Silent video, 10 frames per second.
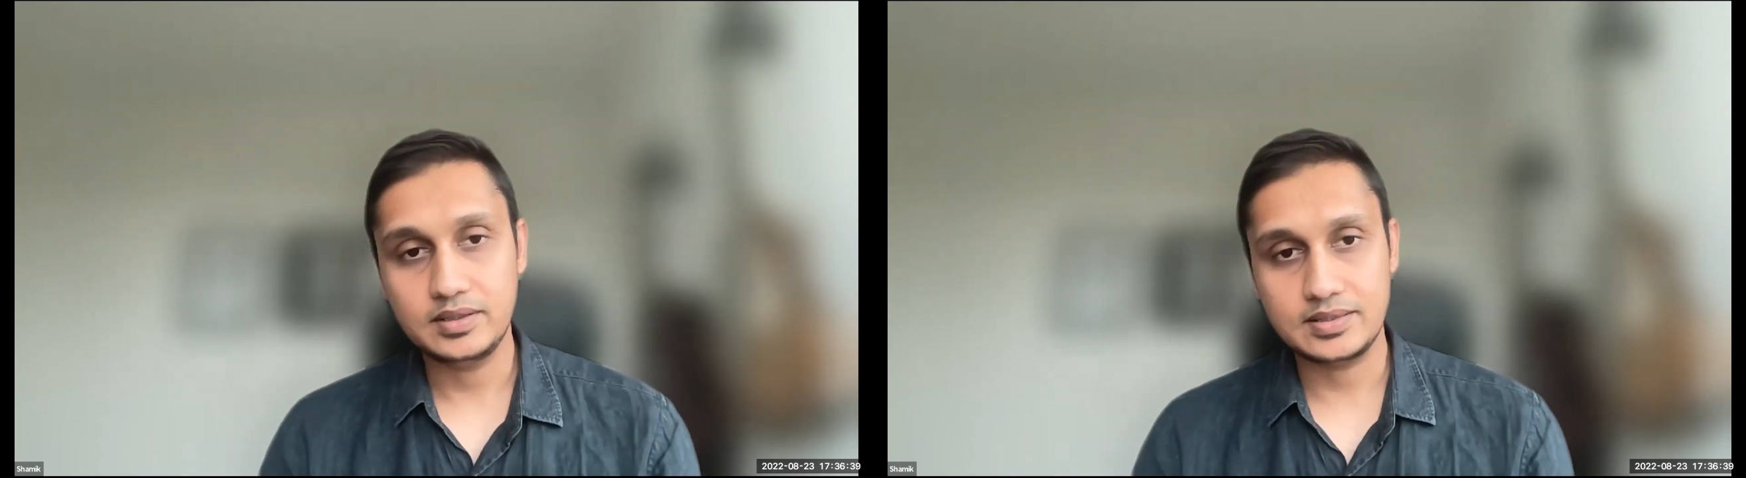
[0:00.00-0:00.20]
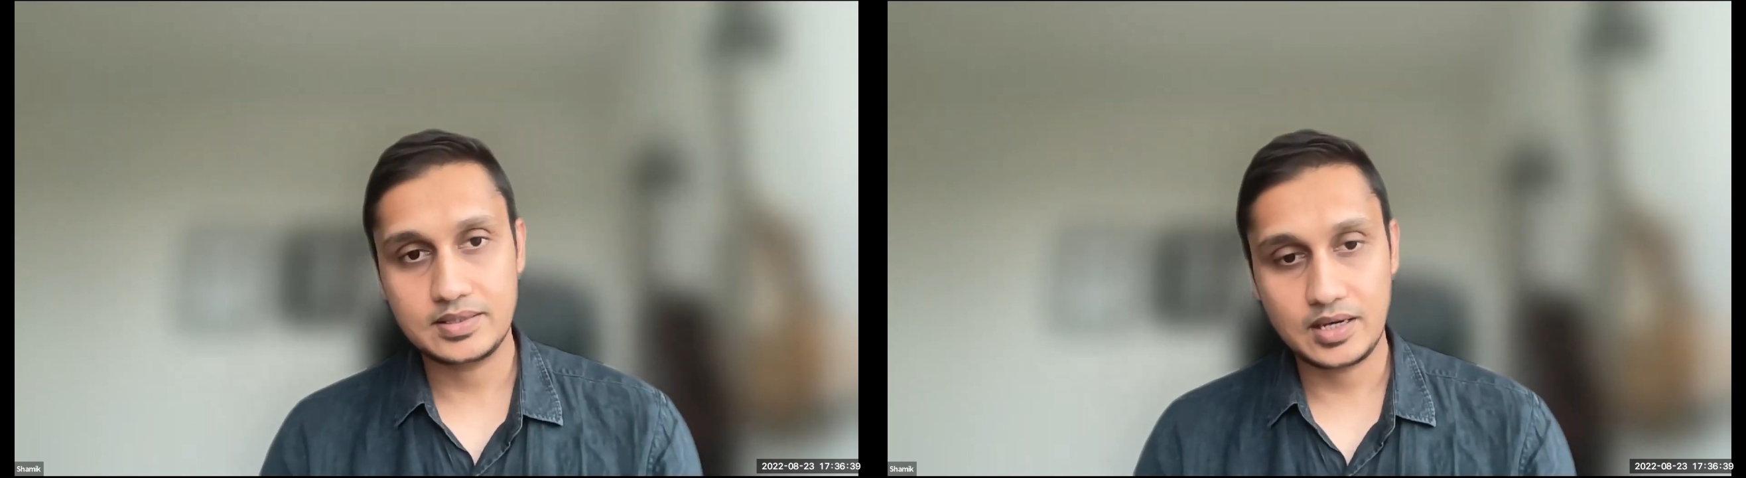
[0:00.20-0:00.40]

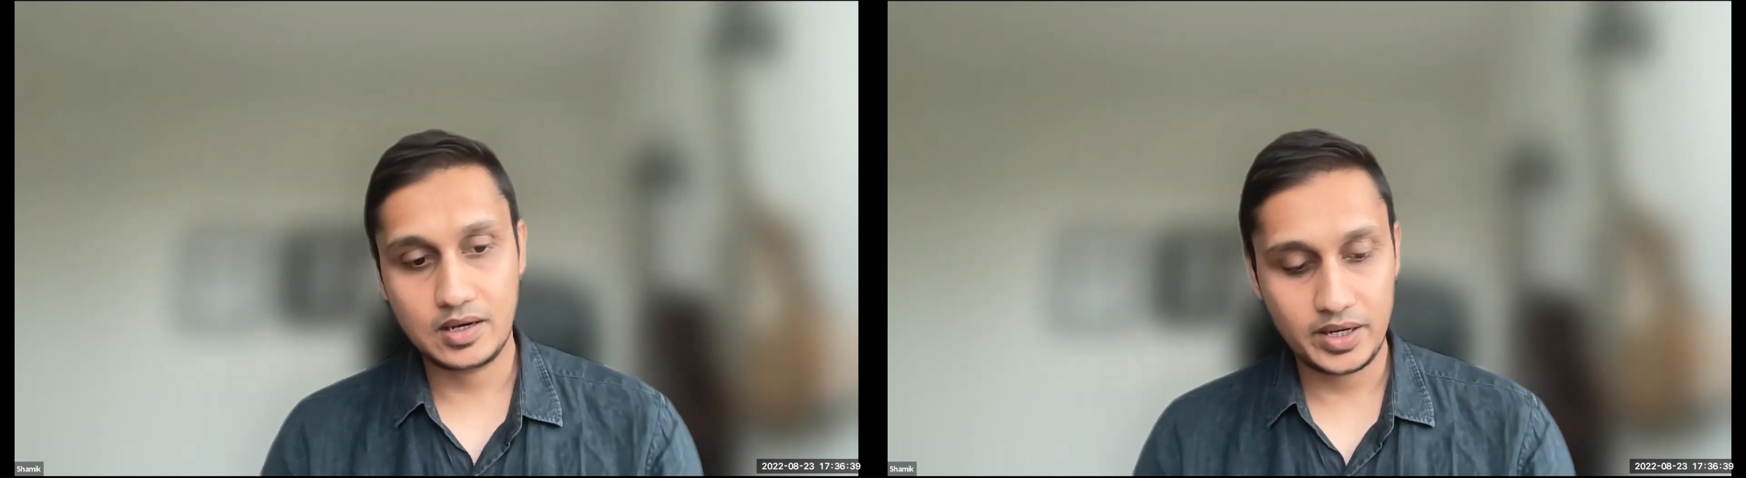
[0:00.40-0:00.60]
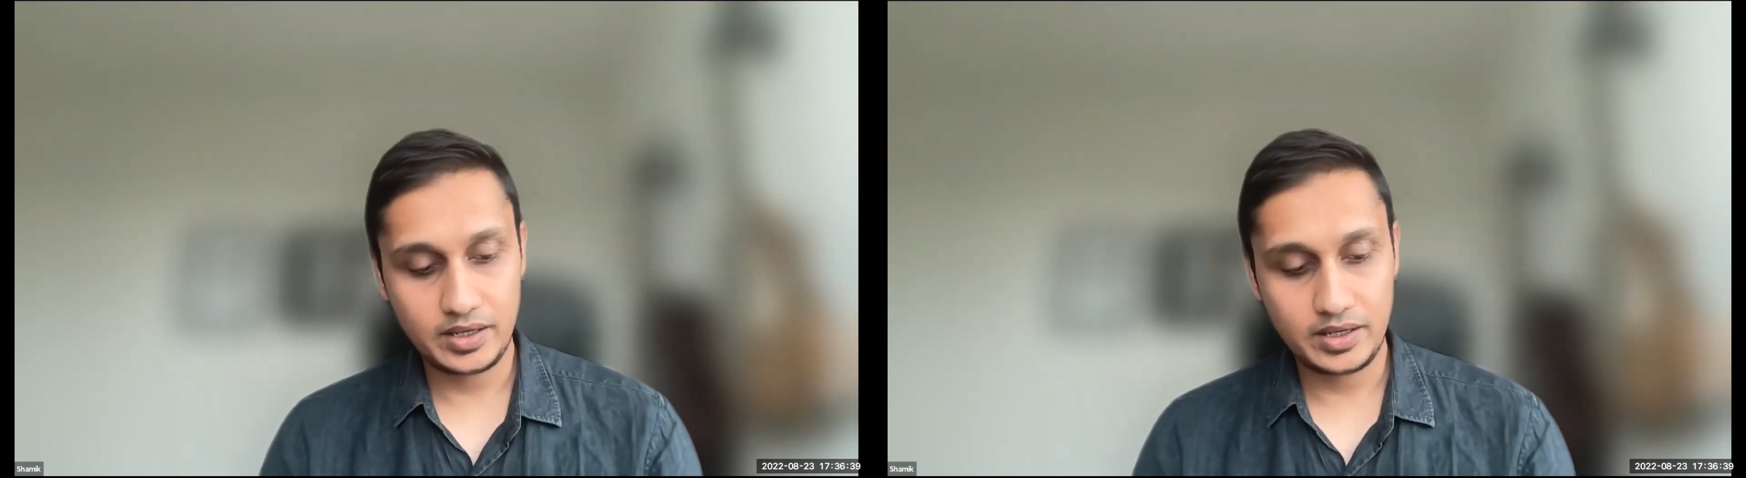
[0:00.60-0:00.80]
That's how
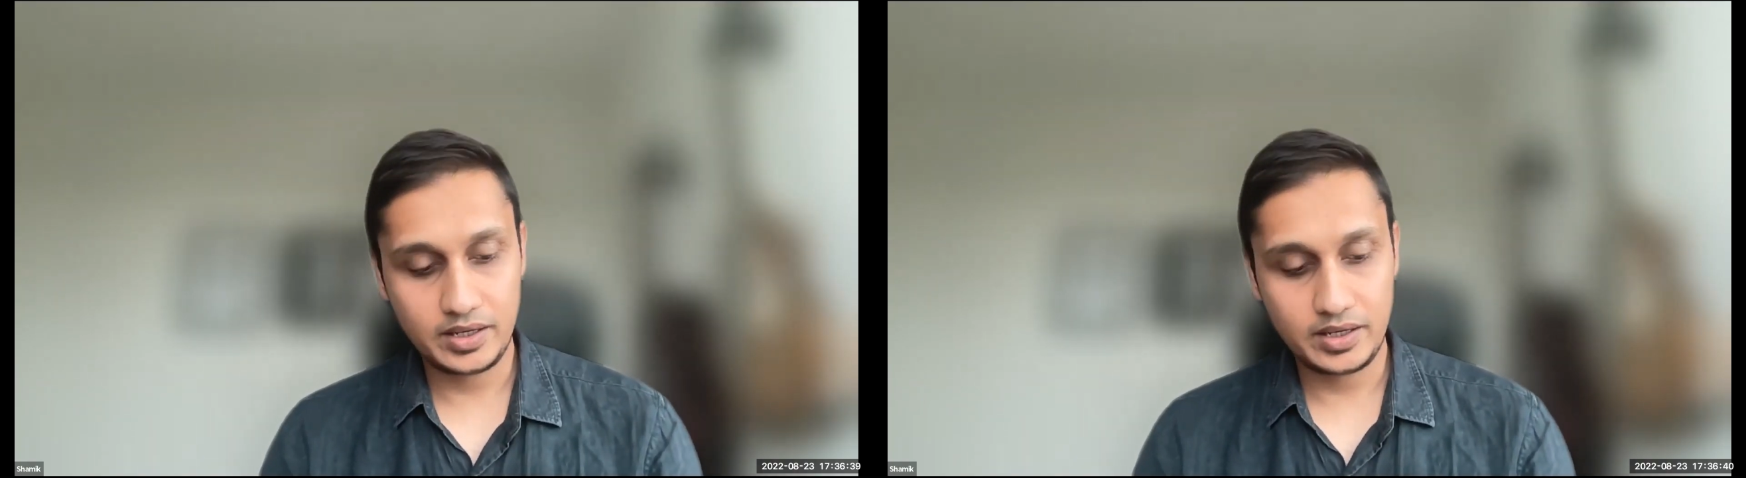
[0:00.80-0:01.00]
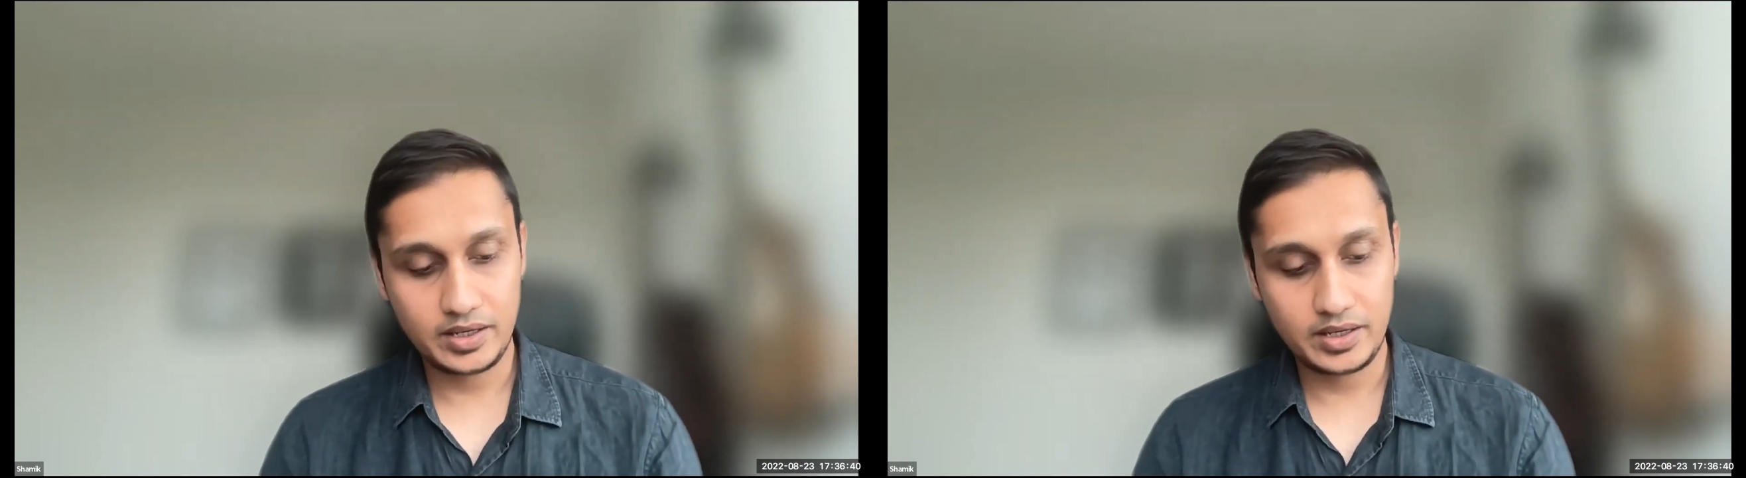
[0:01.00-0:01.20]
I
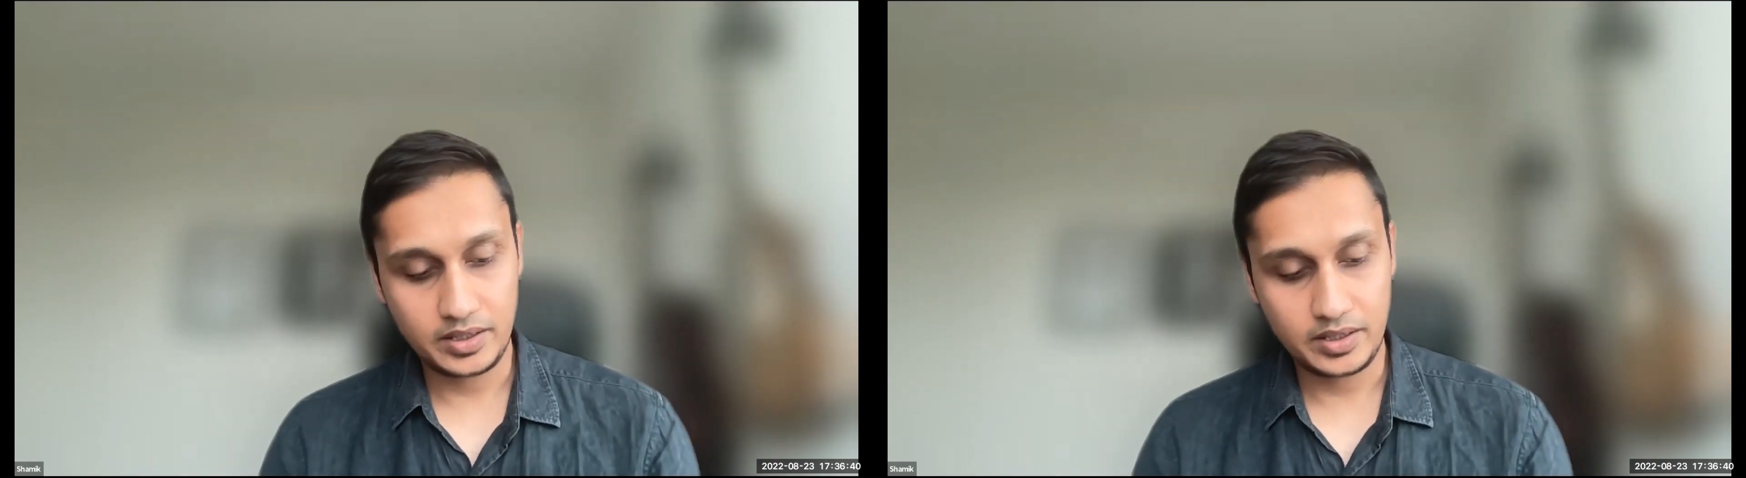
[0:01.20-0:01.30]
made